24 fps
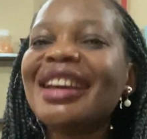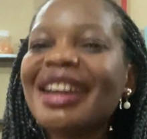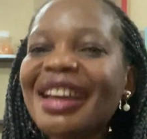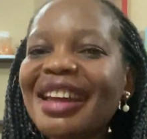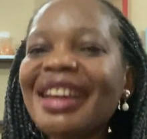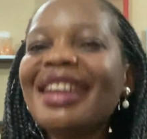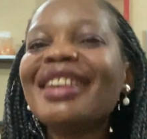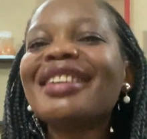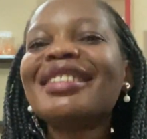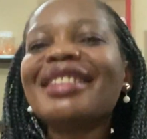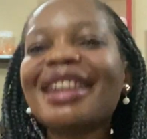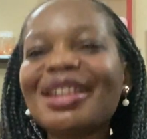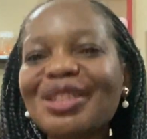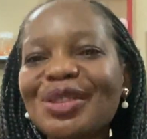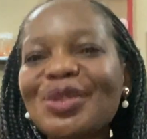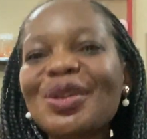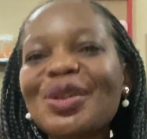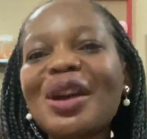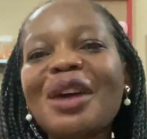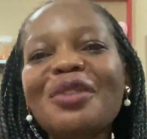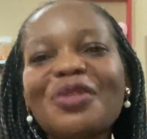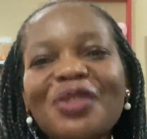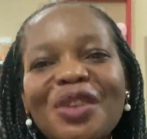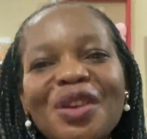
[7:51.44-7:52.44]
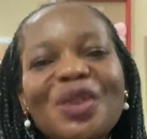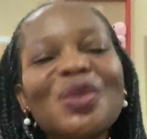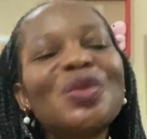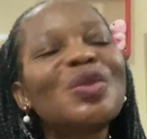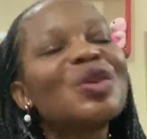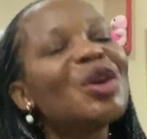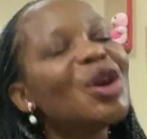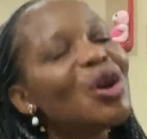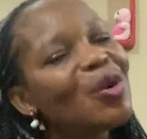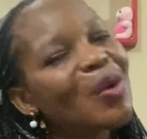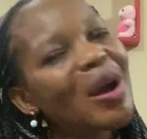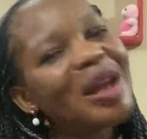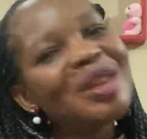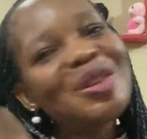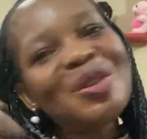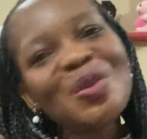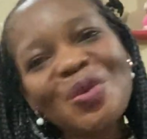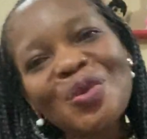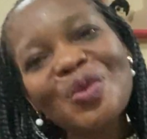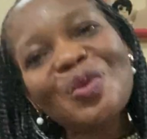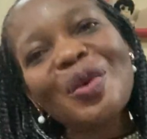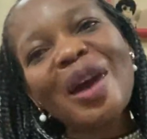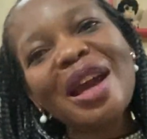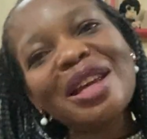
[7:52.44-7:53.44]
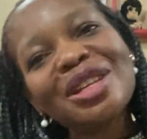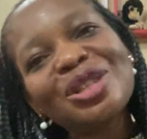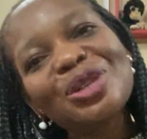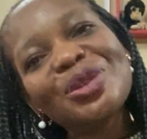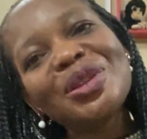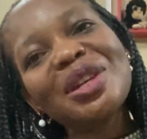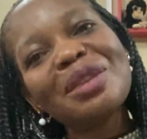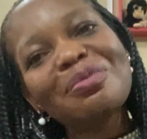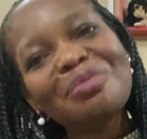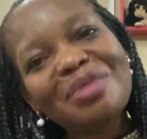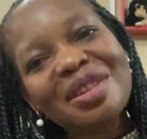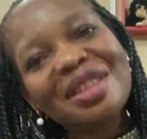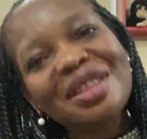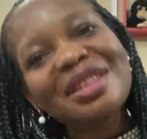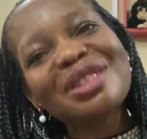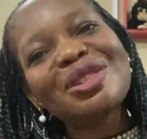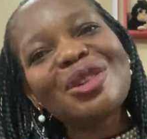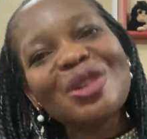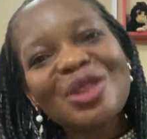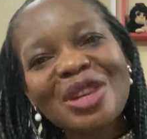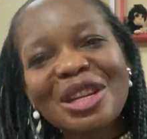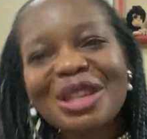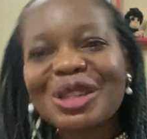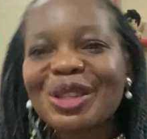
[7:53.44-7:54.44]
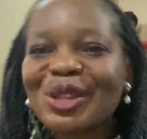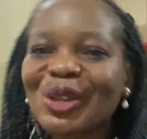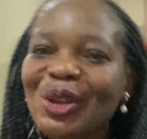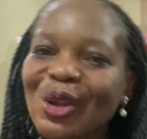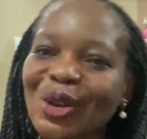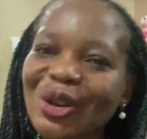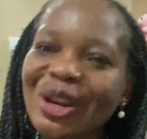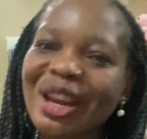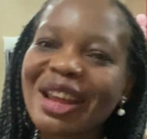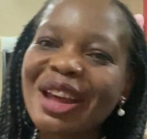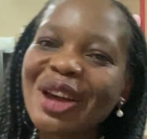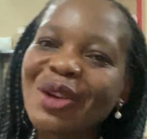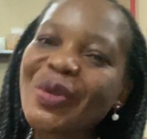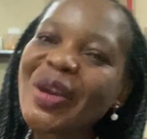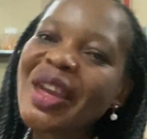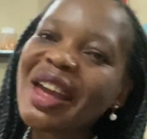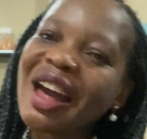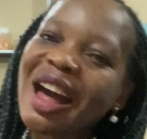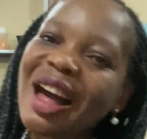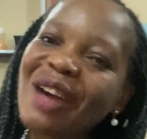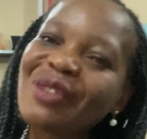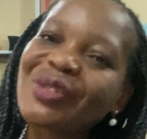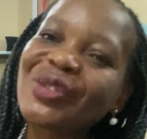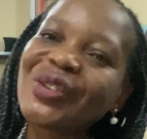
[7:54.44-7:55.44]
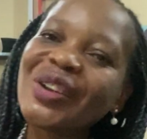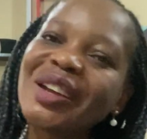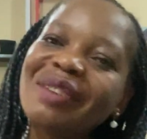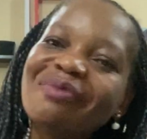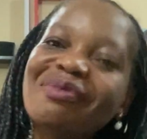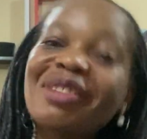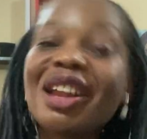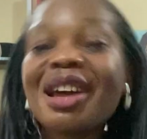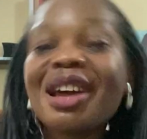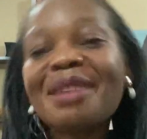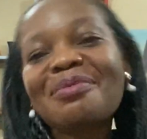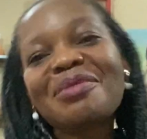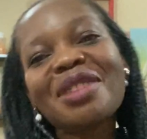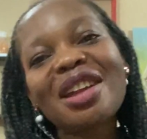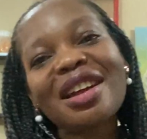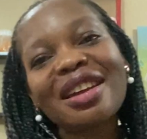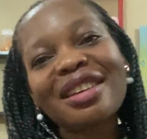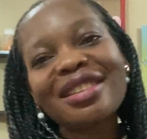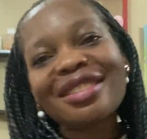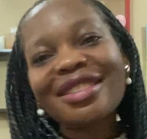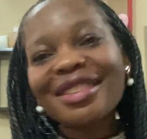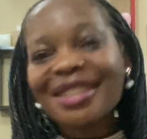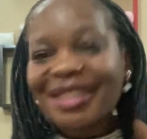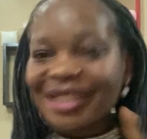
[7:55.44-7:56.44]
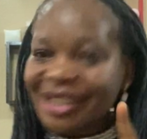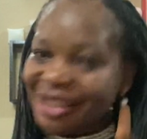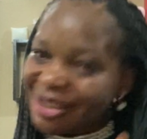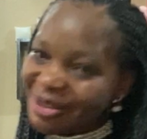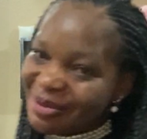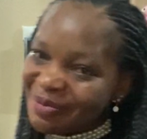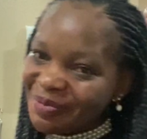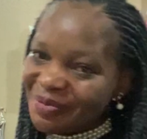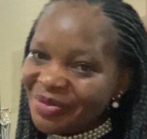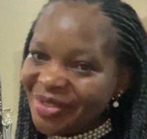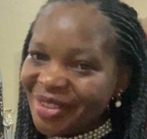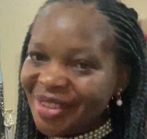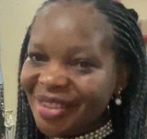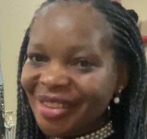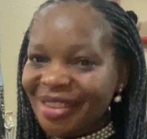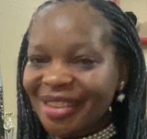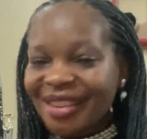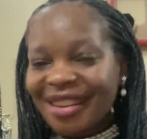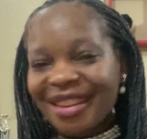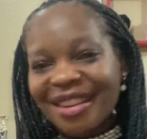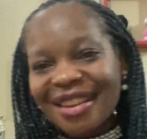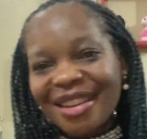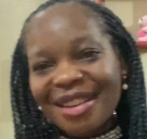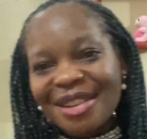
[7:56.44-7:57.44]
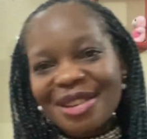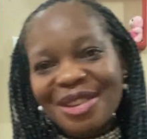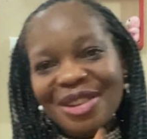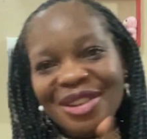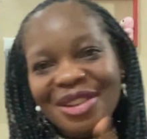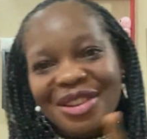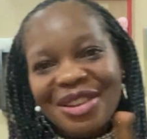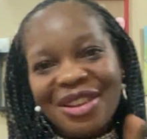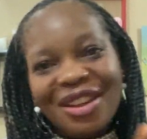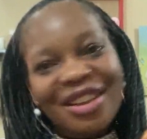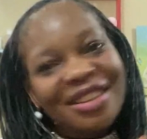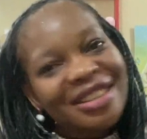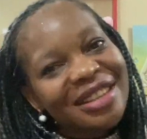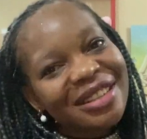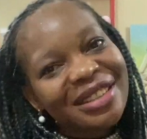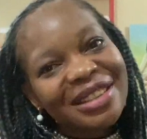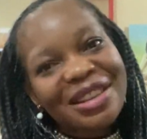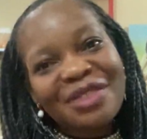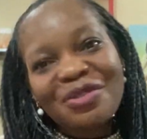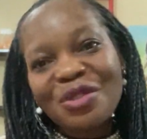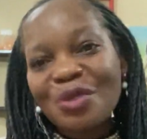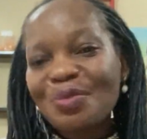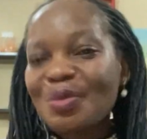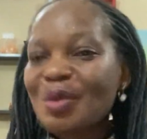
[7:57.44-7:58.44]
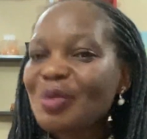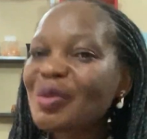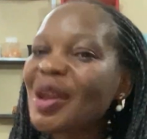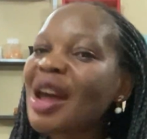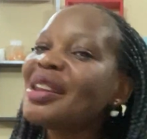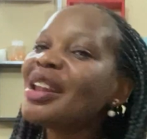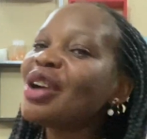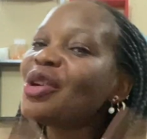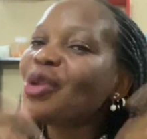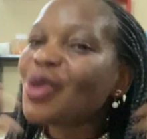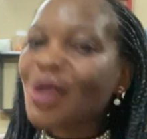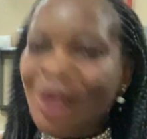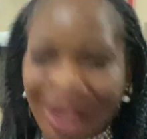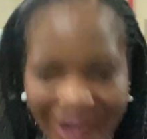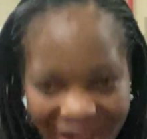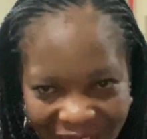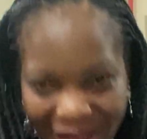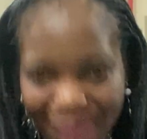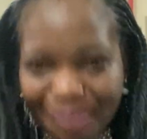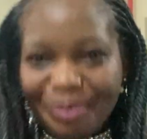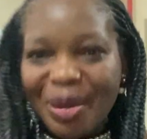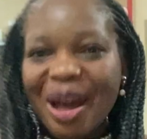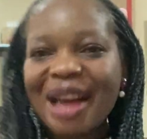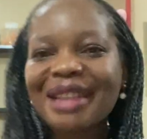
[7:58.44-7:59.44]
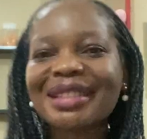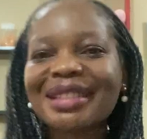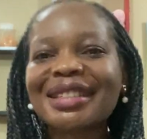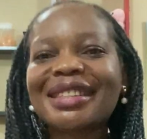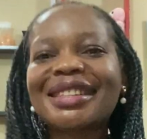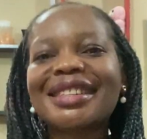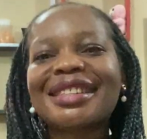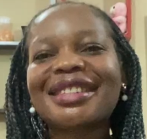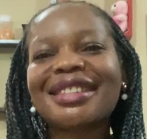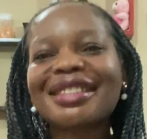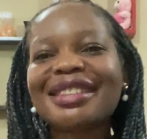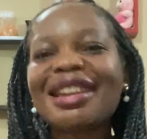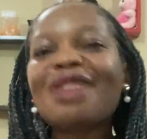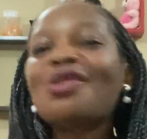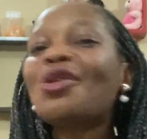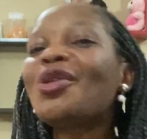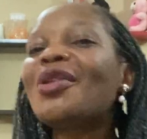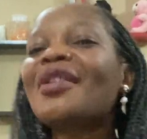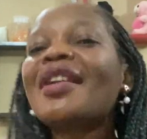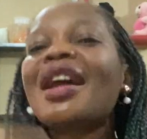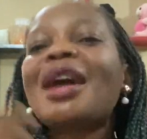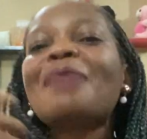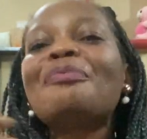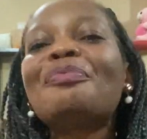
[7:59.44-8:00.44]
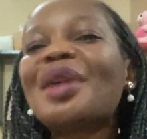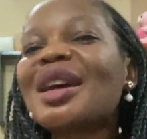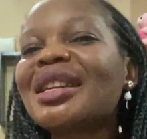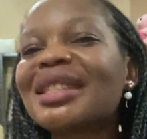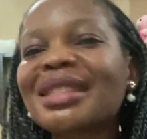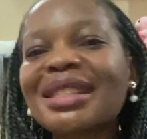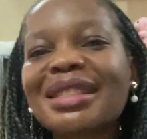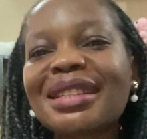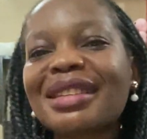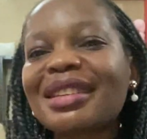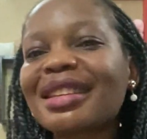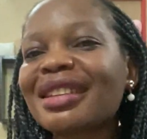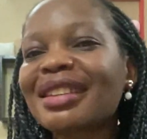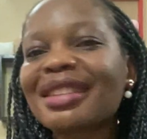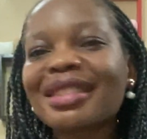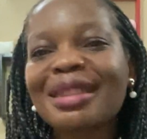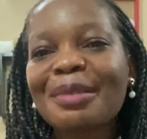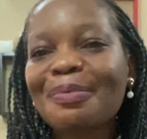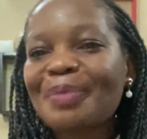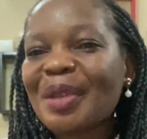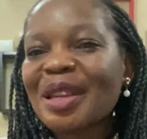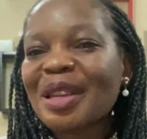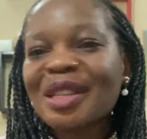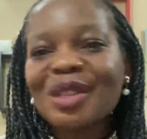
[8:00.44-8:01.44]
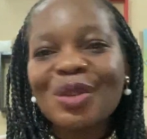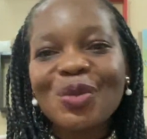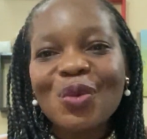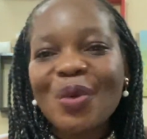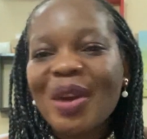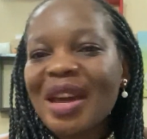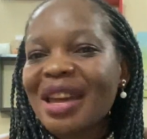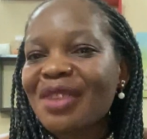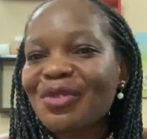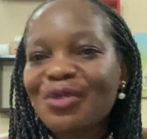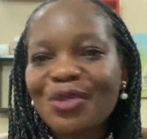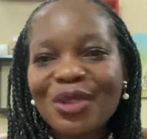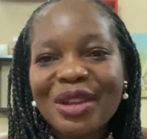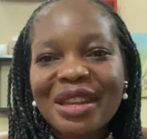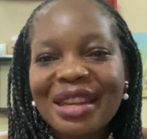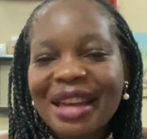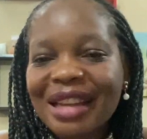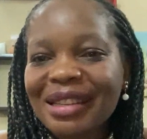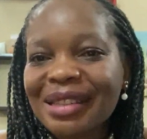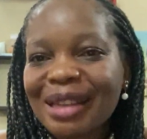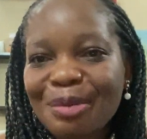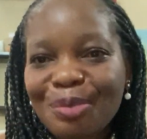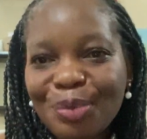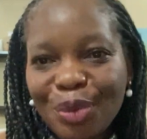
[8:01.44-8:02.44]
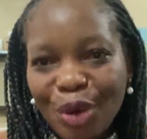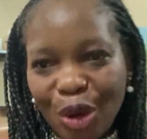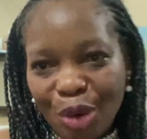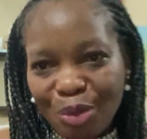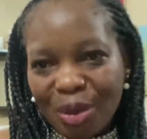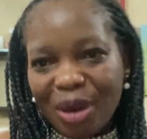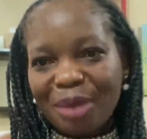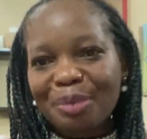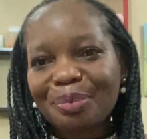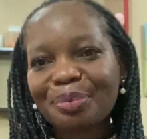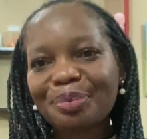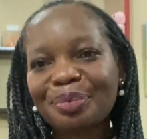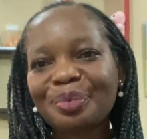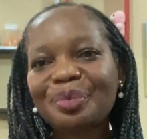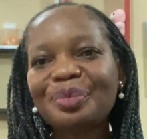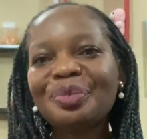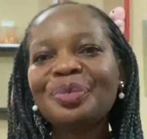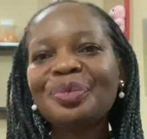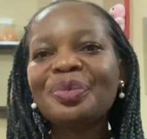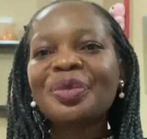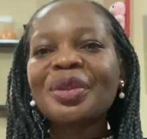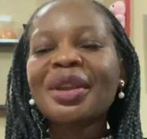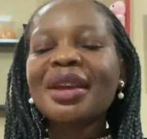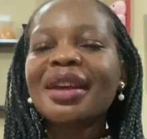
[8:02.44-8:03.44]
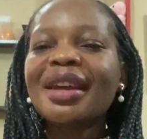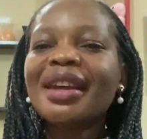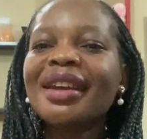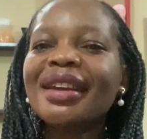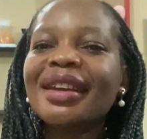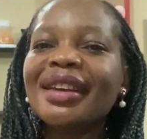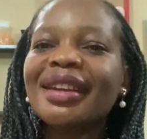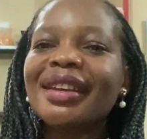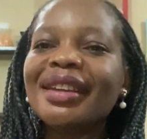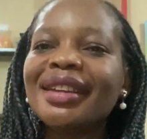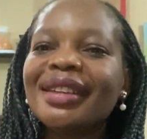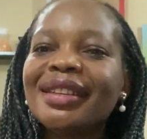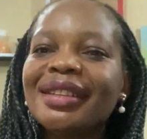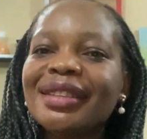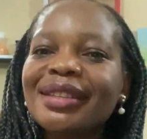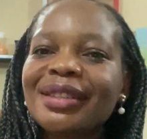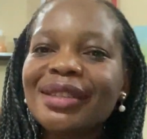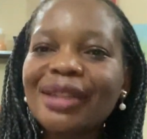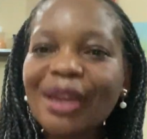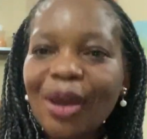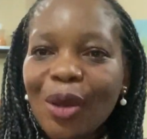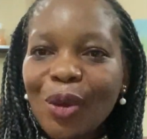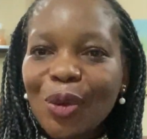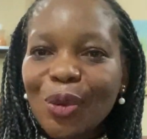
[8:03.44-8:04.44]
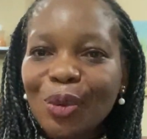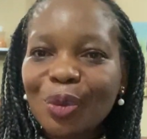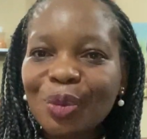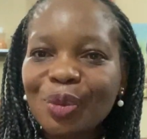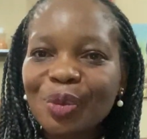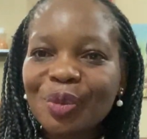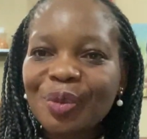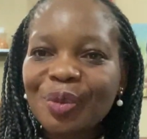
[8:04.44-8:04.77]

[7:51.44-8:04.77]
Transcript: that you have killed. Why should it be the only son we have? Blah blah. You see, all these evil people now, they go cry past. They go cry past the person where even get a problem. So